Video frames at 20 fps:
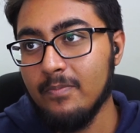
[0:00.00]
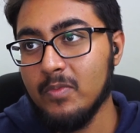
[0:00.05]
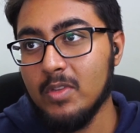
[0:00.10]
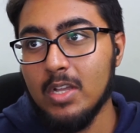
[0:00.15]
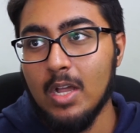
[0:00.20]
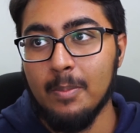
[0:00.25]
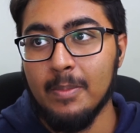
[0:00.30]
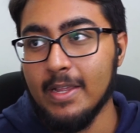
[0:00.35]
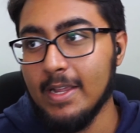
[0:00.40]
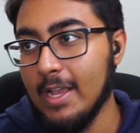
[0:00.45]

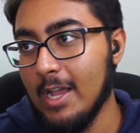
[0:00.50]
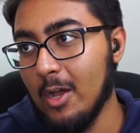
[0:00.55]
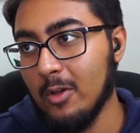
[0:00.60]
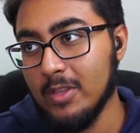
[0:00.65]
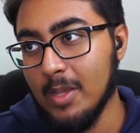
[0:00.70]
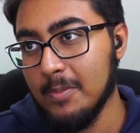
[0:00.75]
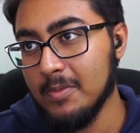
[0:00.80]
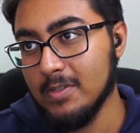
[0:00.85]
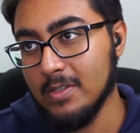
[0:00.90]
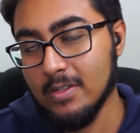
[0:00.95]
coming out.
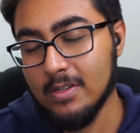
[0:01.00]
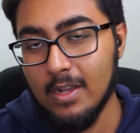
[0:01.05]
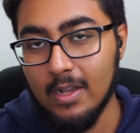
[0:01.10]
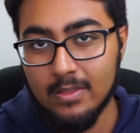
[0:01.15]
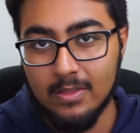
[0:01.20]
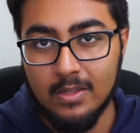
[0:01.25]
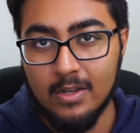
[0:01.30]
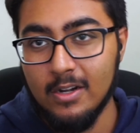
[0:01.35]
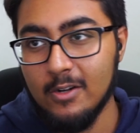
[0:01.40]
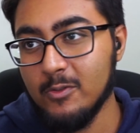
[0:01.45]
That means there's a
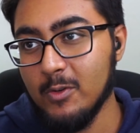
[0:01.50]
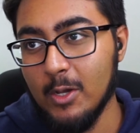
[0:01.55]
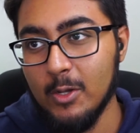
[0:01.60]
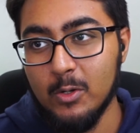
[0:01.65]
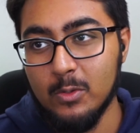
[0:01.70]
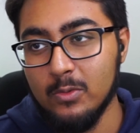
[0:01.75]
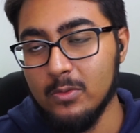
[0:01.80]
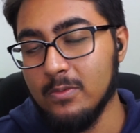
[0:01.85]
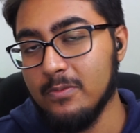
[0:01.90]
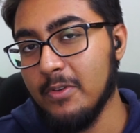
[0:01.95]
cut there. Try
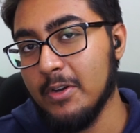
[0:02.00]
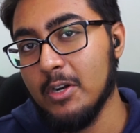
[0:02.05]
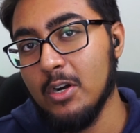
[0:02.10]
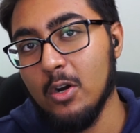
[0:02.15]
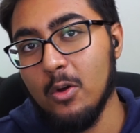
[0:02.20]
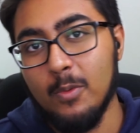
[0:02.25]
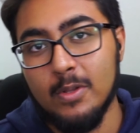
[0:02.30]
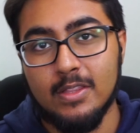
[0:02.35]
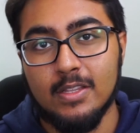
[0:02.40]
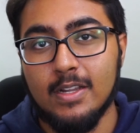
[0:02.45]
to figure
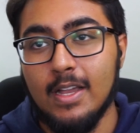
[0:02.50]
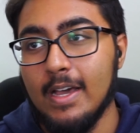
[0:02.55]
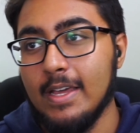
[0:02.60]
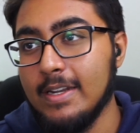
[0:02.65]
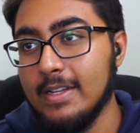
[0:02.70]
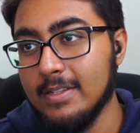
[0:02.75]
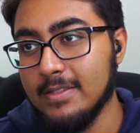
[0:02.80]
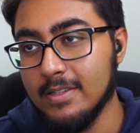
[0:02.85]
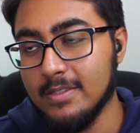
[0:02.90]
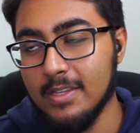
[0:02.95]
out what the cut
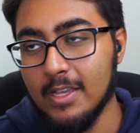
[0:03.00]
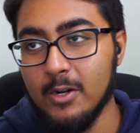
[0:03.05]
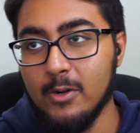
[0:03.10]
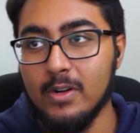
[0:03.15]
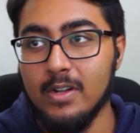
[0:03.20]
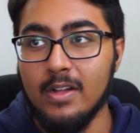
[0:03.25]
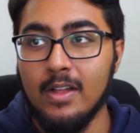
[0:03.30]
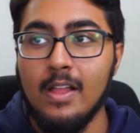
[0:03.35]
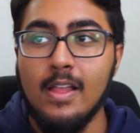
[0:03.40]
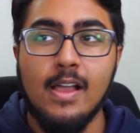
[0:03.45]
is,
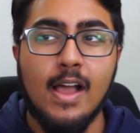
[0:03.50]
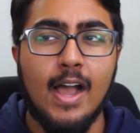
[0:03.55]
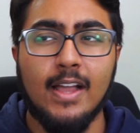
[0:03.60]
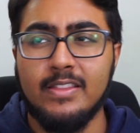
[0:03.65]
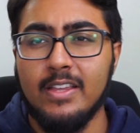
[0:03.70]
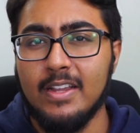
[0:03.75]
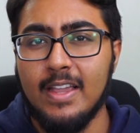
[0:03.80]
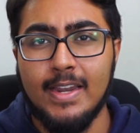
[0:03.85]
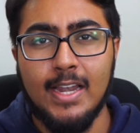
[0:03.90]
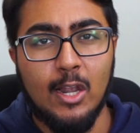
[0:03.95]
etc. I
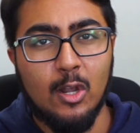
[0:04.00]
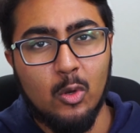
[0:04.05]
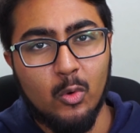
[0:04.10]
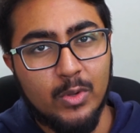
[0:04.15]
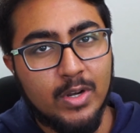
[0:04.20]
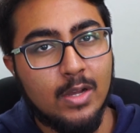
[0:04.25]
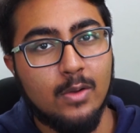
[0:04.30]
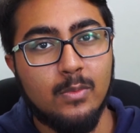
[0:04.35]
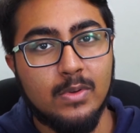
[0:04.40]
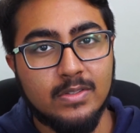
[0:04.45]
thought kind of
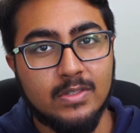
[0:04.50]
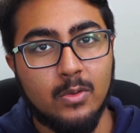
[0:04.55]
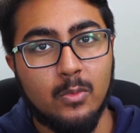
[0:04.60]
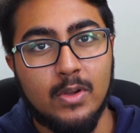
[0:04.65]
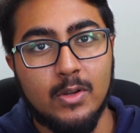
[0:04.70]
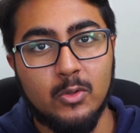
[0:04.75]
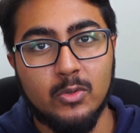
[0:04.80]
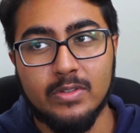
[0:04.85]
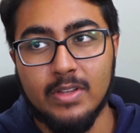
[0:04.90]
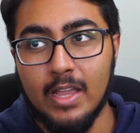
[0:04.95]
Luna was the
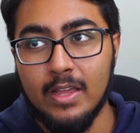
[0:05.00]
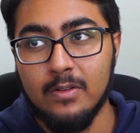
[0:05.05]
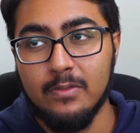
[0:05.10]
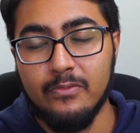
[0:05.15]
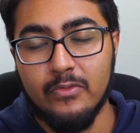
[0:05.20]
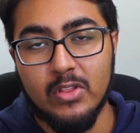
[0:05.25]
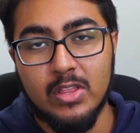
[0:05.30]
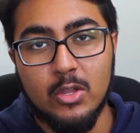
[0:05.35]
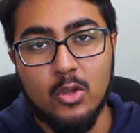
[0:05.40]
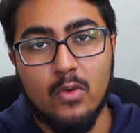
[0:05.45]
one who's kind of
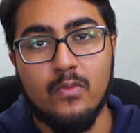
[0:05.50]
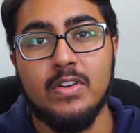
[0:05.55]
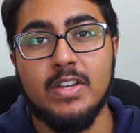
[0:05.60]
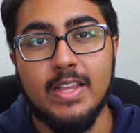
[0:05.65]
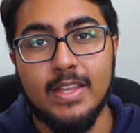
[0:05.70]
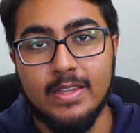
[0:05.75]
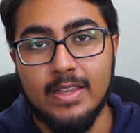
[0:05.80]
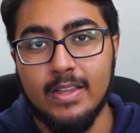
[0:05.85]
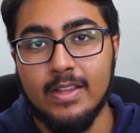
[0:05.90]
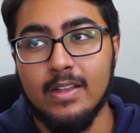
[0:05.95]
fully
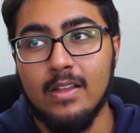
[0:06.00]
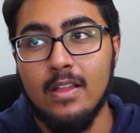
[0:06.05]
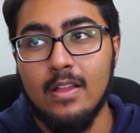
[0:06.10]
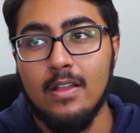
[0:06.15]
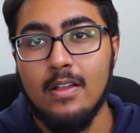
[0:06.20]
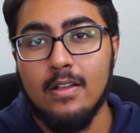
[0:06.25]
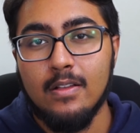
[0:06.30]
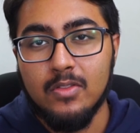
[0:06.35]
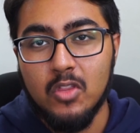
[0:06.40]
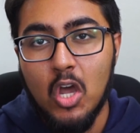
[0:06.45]
overtaking
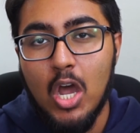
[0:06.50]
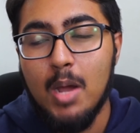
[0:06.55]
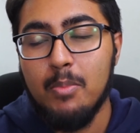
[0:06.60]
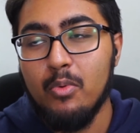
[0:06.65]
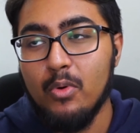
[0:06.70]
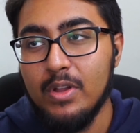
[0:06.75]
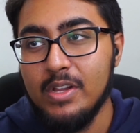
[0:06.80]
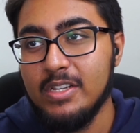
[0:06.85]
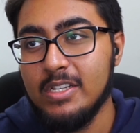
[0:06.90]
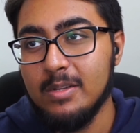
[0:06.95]
the
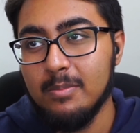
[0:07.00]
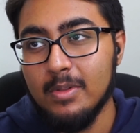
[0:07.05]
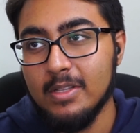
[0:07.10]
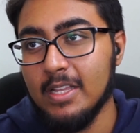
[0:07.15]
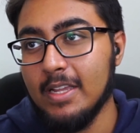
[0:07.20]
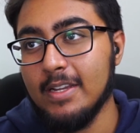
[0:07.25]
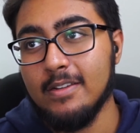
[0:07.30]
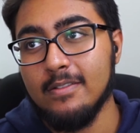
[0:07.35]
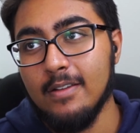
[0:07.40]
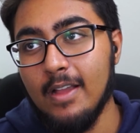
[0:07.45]
operation, but
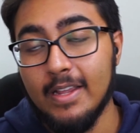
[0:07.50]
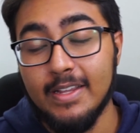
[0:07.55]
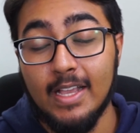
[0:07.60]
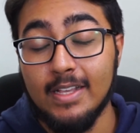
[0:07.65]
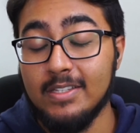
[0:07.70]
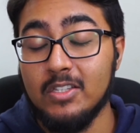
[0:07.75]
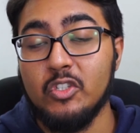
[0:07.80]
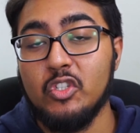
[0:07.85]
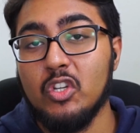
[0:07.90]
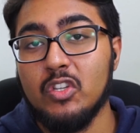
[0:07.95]
like I
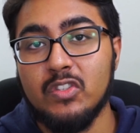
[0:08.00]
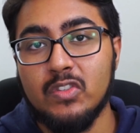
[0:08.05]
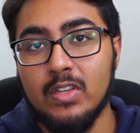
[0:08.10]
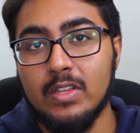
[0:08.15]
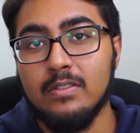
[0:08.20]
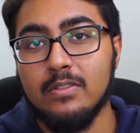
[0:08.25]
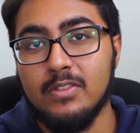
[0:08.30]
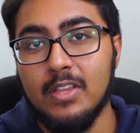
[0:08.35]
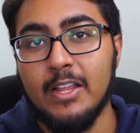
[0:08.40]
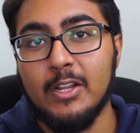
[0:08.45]
guess it's just
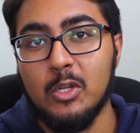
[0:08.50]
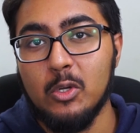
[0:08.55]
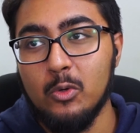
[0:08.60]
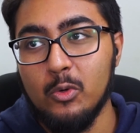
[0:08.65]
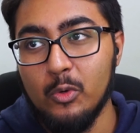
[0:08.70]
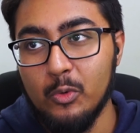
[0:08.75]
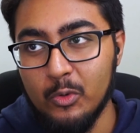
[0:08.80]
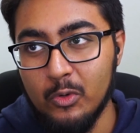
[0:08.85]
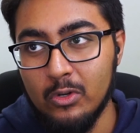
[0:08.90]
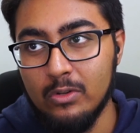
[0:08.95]
Senku
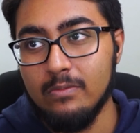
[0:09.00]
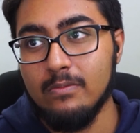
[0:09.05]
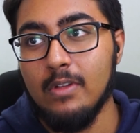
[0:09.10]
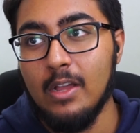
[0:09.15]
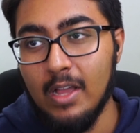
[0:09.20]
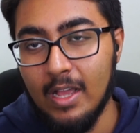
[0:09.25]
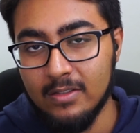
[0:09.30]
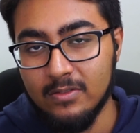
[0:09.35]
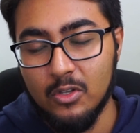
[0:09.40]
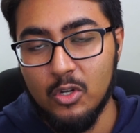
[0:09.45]
who
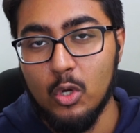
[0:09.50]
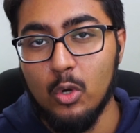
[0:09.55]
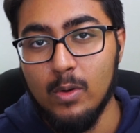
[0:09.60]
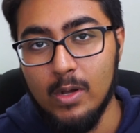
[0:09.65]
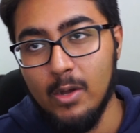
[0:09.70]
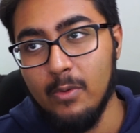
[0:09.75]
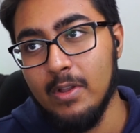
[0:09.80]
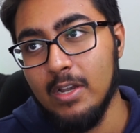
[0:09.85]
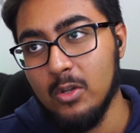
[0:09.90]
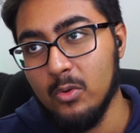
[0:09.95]
has the
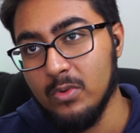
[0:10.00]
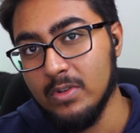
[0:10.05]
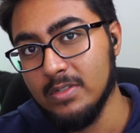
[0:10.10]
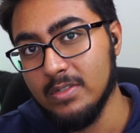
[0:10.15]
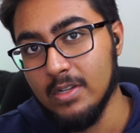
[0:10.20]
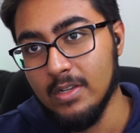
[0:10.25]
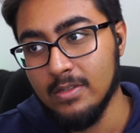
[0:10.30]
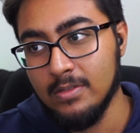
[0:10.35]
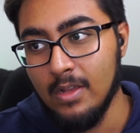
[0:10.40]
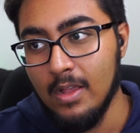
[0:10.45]
know-how, and Luna's
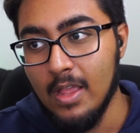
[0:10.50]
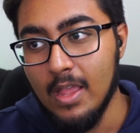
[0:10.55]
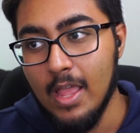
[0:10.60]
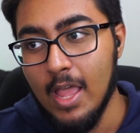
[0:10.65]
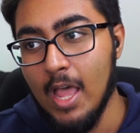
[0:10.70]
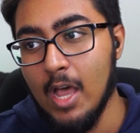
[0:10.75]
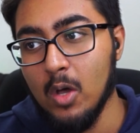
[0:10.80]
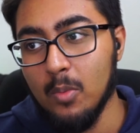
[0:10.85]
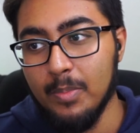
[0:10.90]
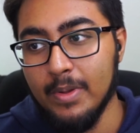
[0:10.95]
just
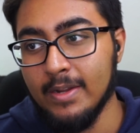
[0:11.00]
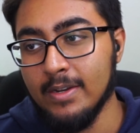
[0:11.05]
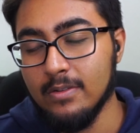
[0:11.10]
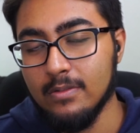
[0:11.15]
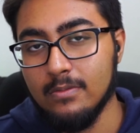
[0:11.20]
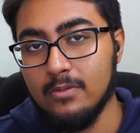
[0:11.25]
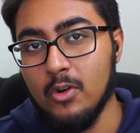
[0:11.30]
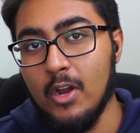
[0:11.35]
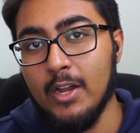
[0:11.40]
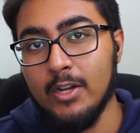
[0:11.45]

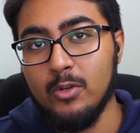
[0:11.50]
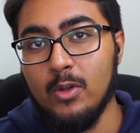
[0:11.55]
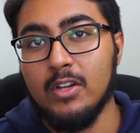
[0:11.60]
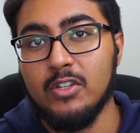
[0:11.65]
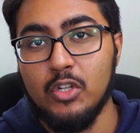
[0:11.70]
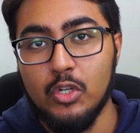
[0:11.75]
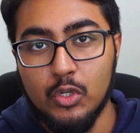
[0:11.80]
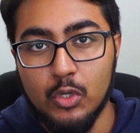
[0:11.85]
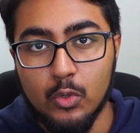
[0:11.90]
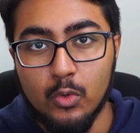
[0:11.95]
helping, trying to
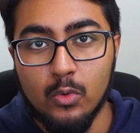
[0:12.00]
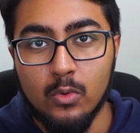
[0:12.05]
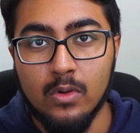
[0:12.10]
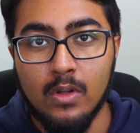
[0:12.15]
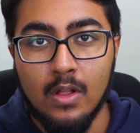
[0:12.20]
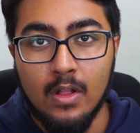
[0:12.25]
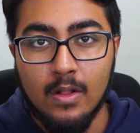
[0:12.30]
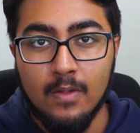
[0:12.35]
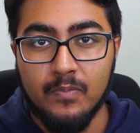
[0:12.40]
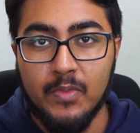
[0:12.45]
actually do
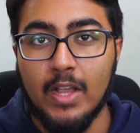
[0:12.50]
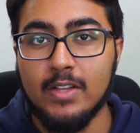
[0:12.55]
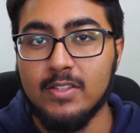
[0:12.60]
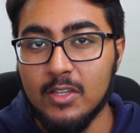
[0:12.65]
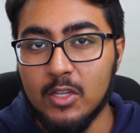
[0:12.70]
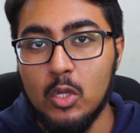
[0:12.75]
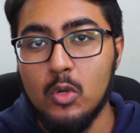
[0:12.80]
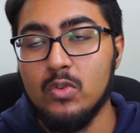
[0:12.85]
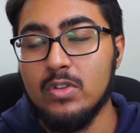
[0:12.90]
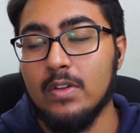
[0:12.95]
the
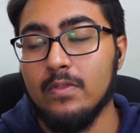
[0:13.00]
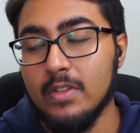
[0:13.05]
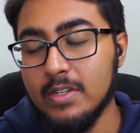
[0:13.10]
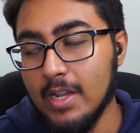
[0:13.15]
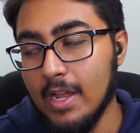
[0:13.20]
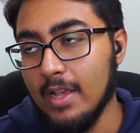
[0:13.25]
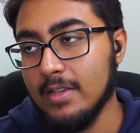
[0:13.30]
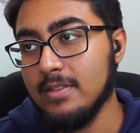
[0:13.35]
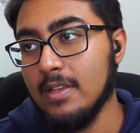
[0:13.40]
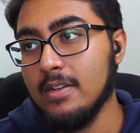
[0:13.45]
execution of the
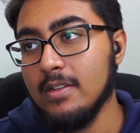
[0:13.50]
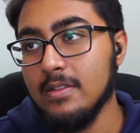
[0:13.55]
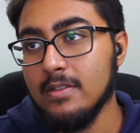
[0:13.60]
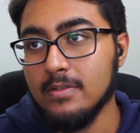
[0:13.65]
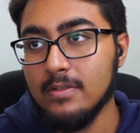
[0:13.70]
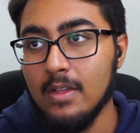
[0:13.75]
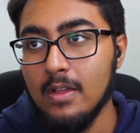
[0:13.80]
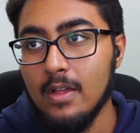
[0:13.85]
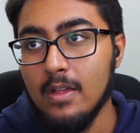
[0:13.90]
task that he's